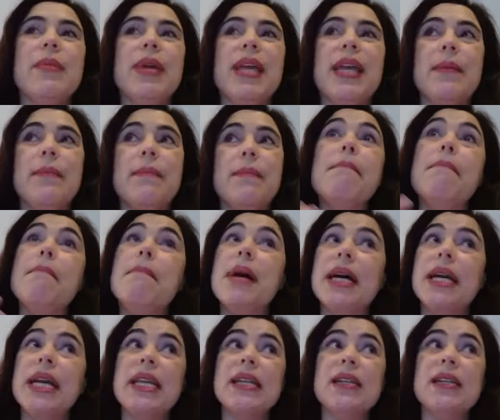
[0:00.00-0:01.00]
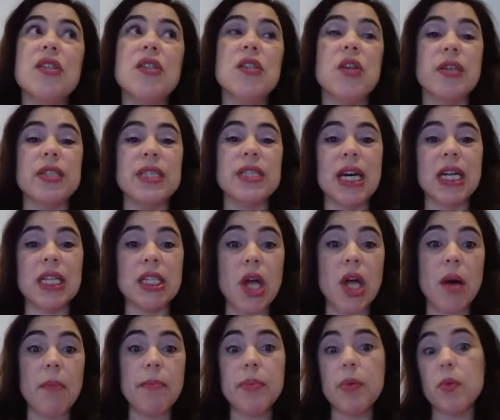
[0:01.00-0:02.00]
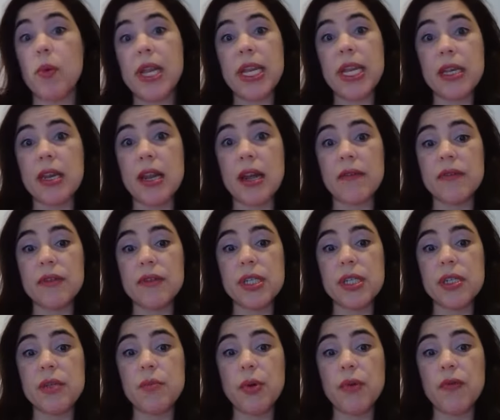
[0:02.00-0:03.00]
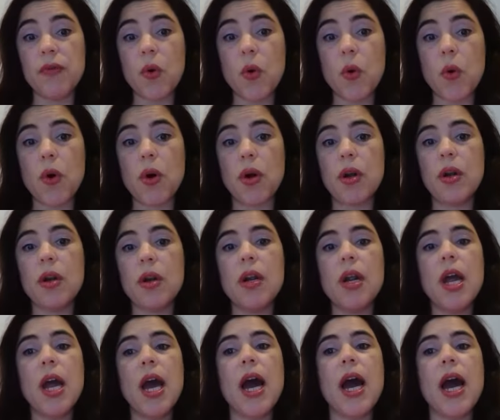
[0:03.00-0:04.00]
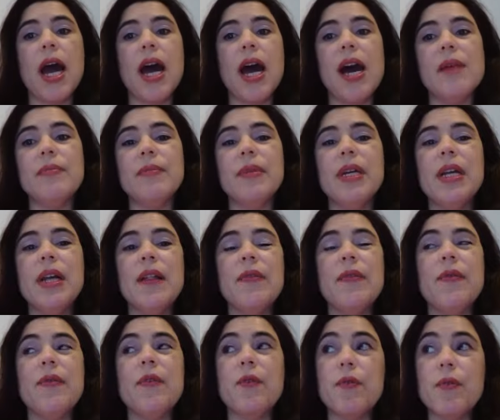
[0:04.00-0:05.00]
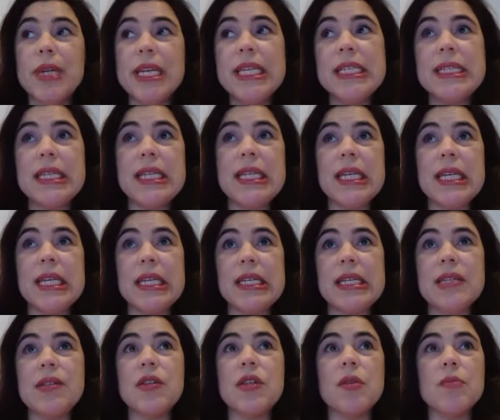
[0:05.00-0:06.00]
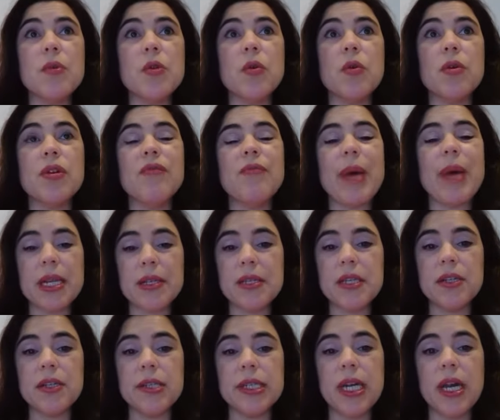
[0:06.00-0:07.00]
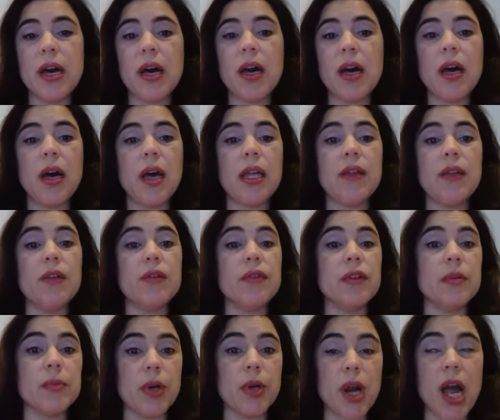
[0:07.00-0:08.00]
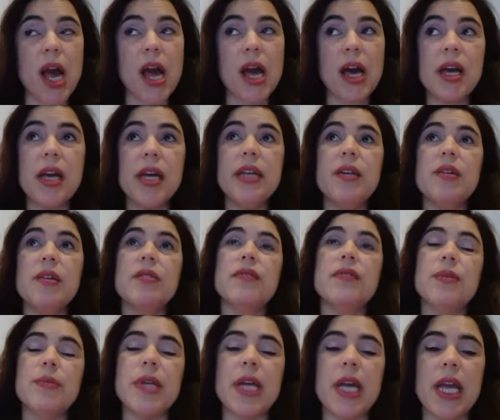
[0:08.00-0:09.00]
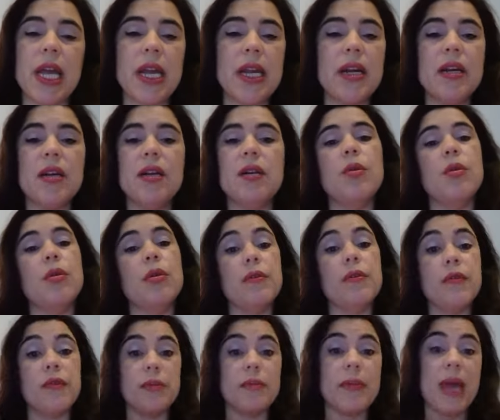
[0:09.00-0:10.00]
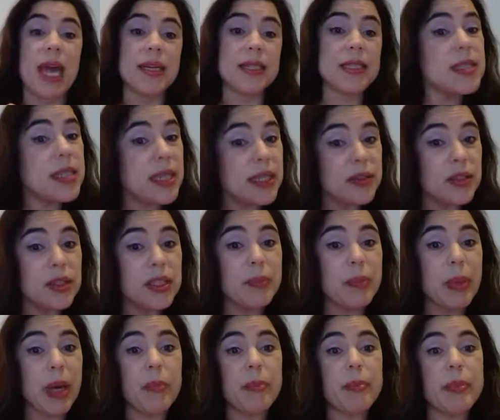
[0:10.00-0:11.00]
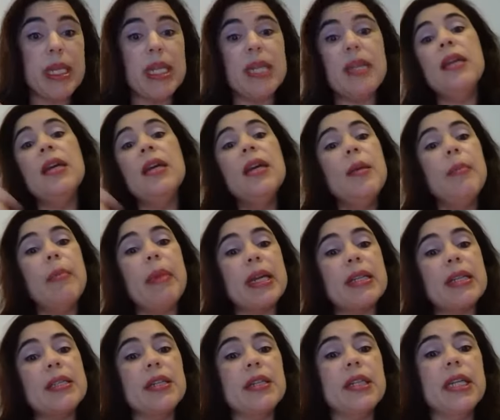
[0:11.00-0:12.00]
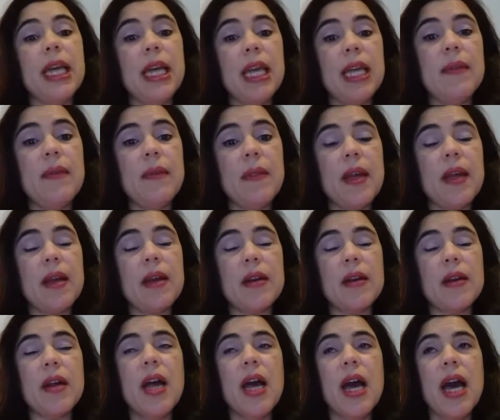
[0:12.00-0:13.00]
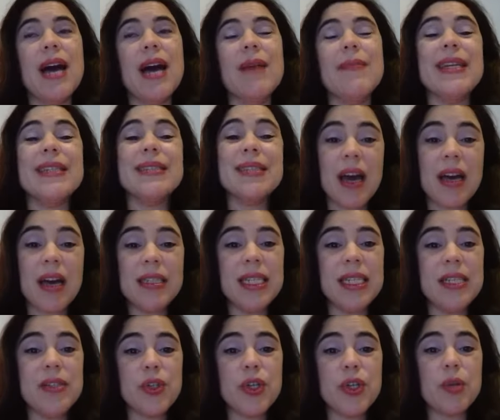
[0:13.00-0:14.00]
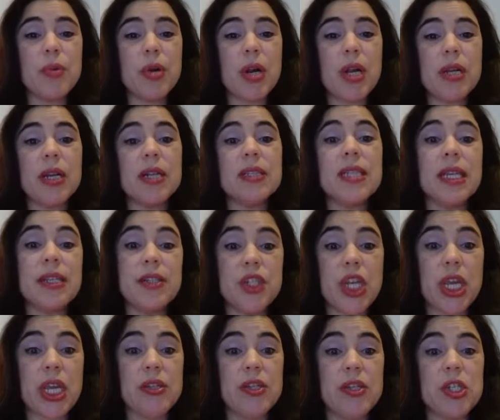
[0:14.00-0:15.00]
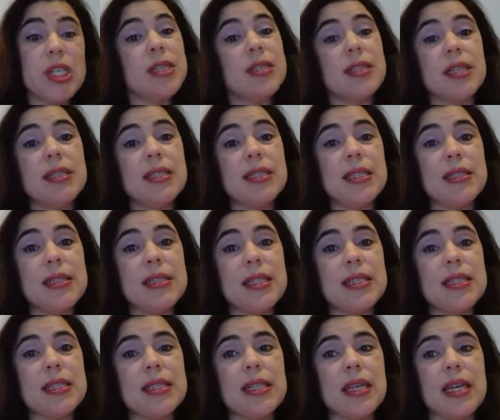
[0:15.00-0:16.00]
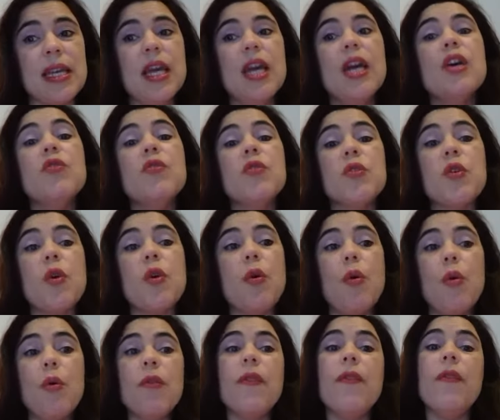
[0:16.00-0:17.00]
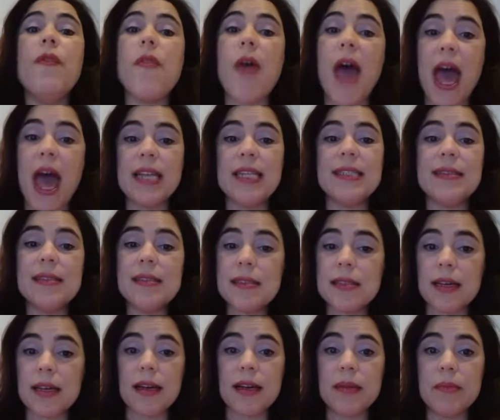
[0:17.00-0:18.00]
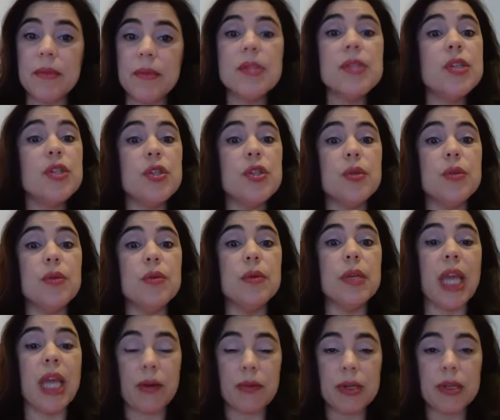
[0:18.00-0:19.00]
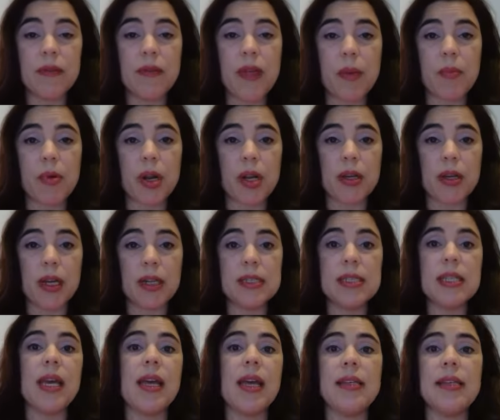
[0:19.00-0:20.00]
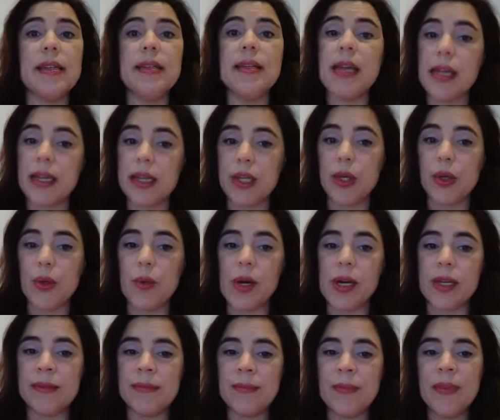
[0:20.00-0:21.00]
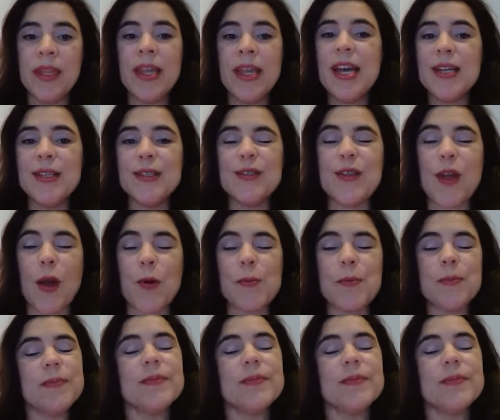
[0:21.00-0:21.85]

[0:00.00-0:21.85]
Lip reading: it might start to clump when it never did before. The reason is some sort of bacteria, either from your eye or from the air or from accidentally pumping bacteria in there, has gotten into your product and changed its consistency. So that is the time to get rid of that product and get a new one. So